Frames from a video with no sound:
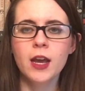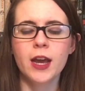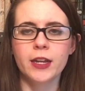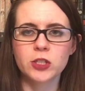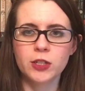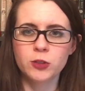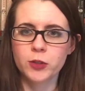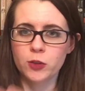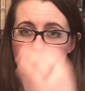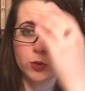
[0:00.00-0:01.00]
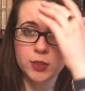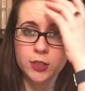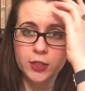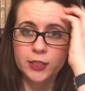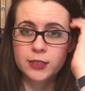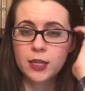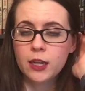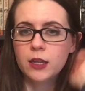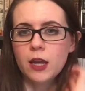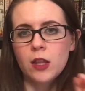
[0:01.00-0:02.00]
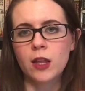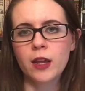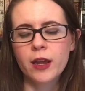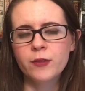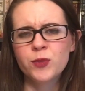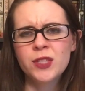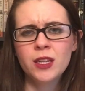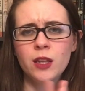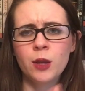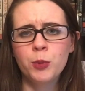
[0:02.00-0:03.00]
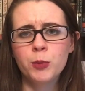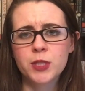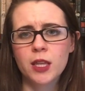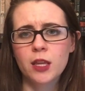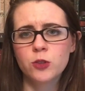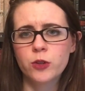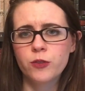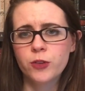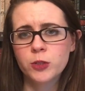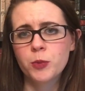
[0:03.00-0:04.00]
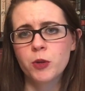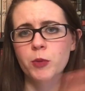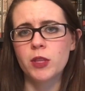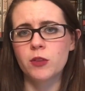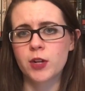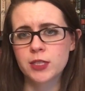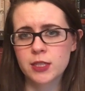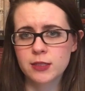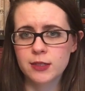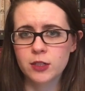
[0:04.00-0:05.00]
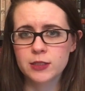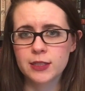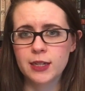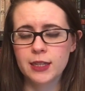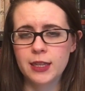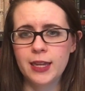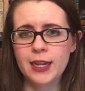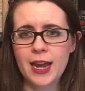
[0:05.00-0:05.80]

I actually enjoyed the whole series a lot. I've seen a lot of people say they enjoyed the first book, but then the rest of the series they didn't like.